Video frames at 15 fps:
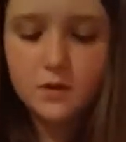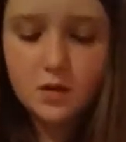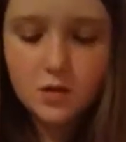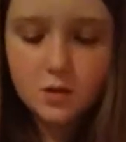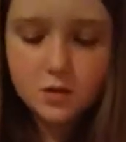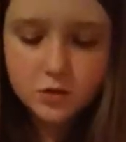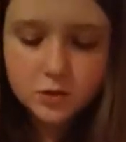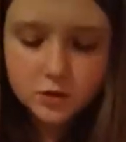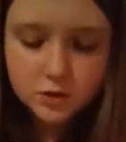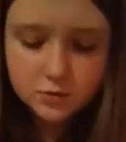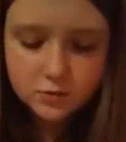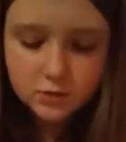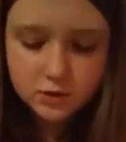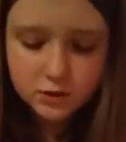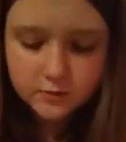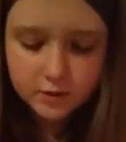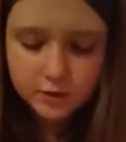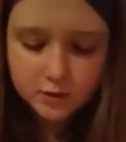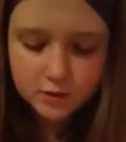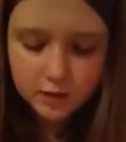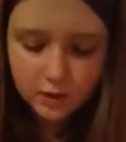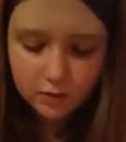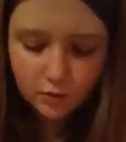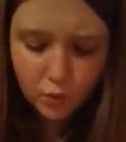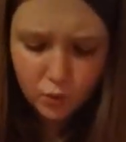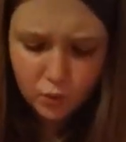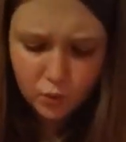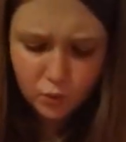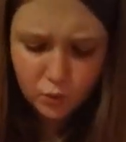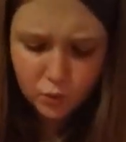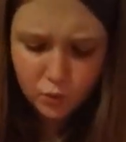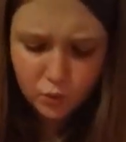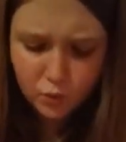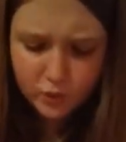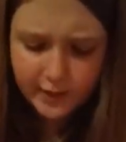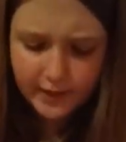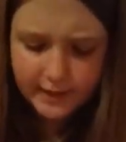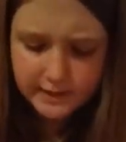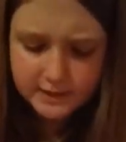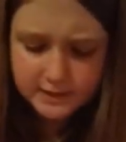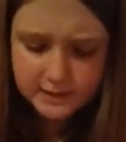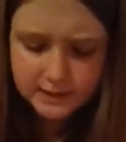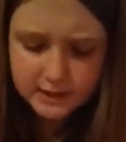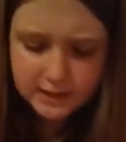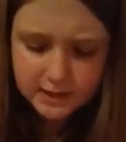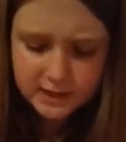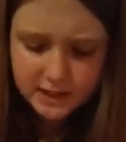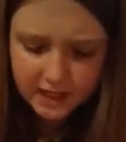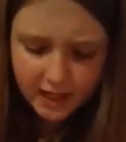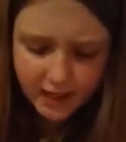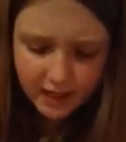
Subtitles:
You're just gonna want to spread this out. Oh, that is thick.